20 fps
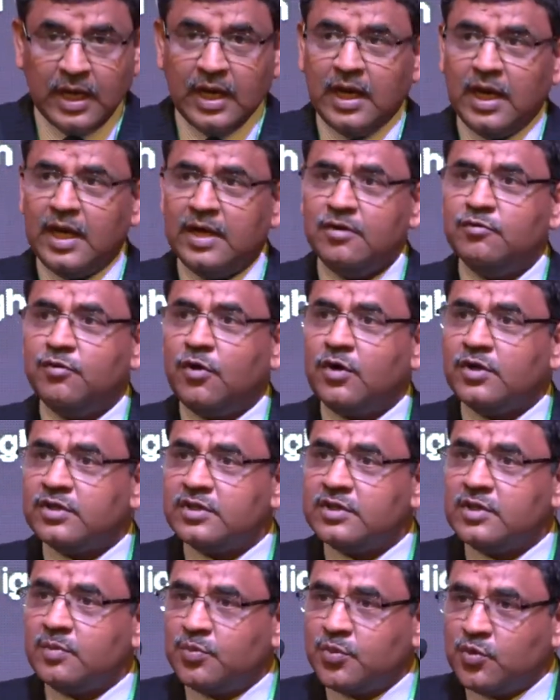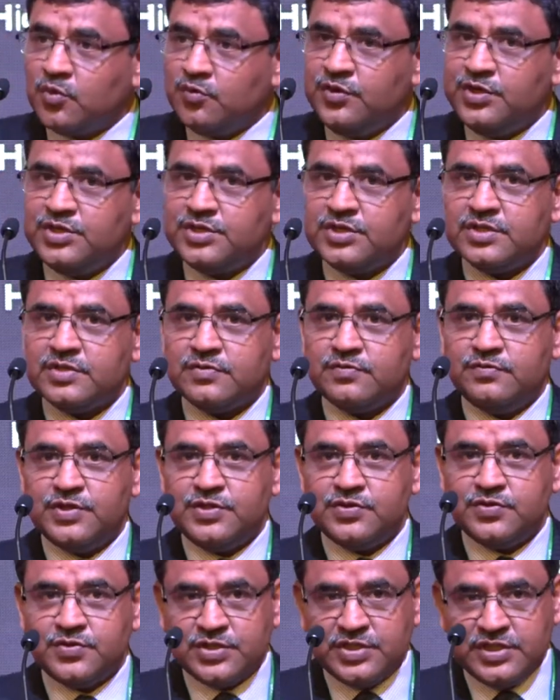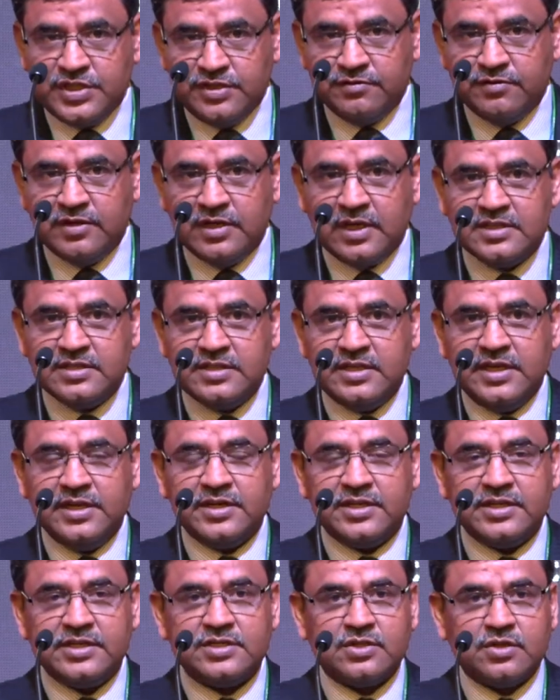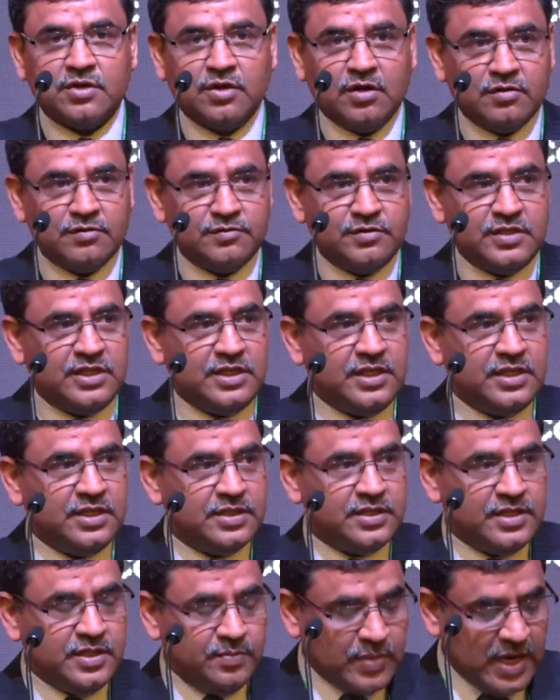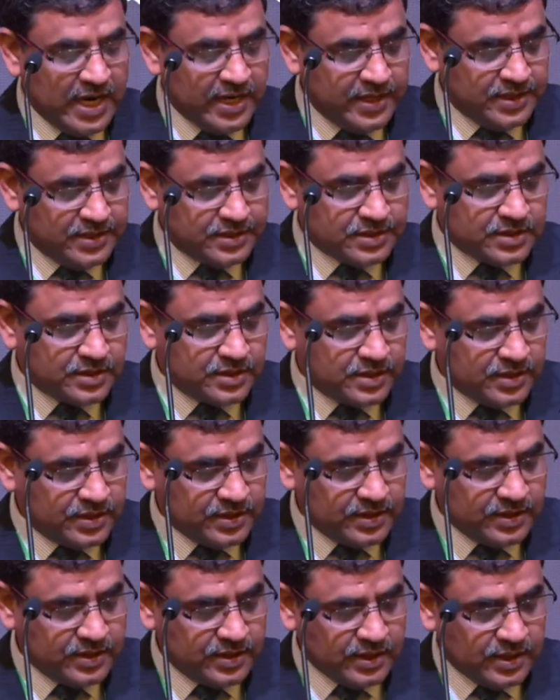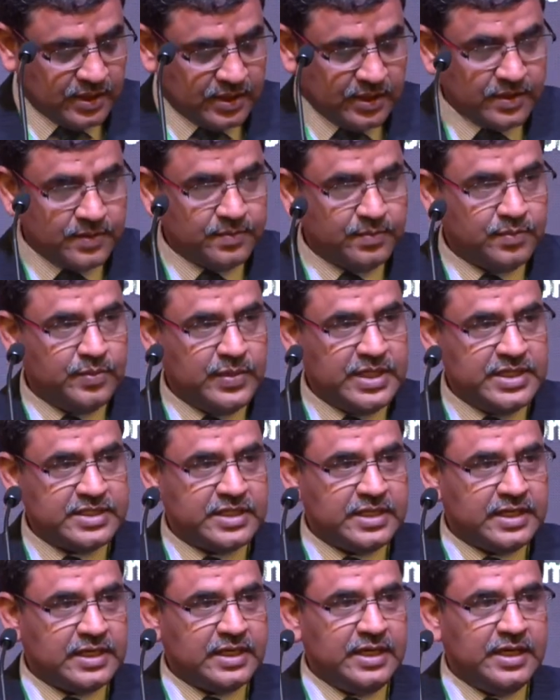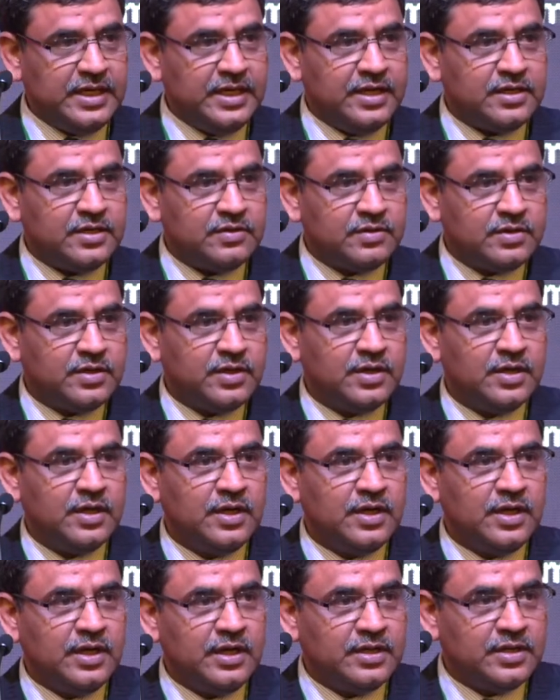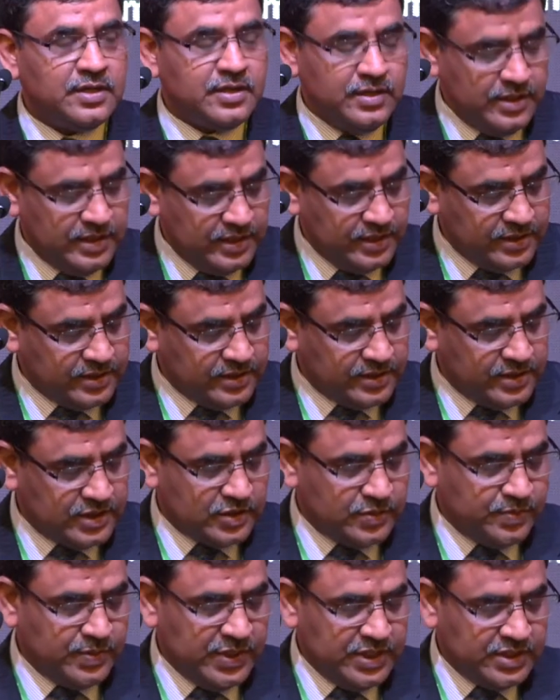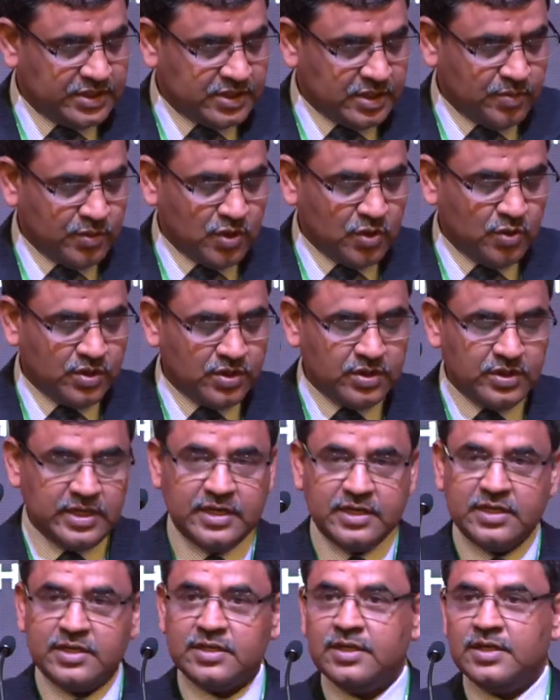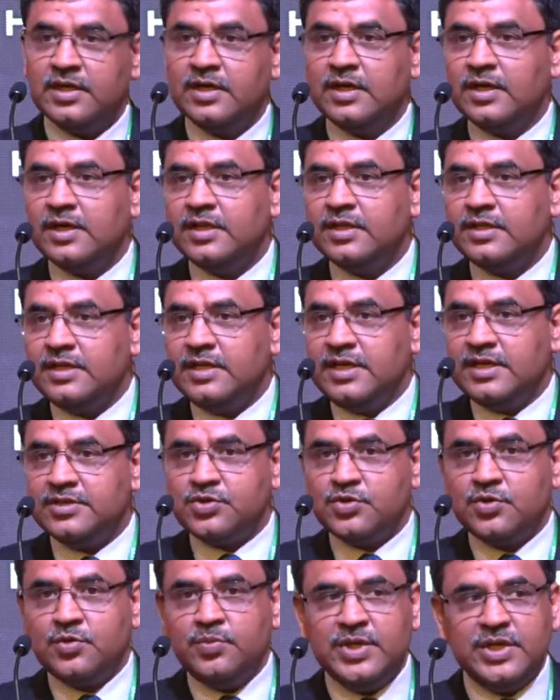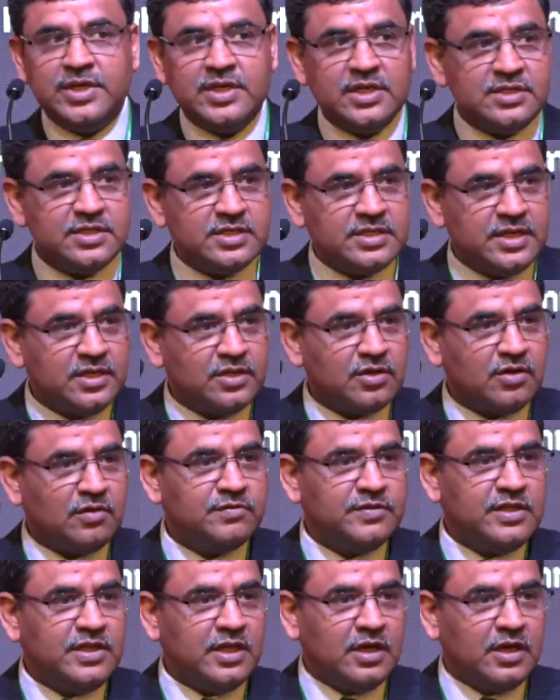And what are the provisions which safeguard the interest of the buyers? Basically, it speaks about that there should be consent of the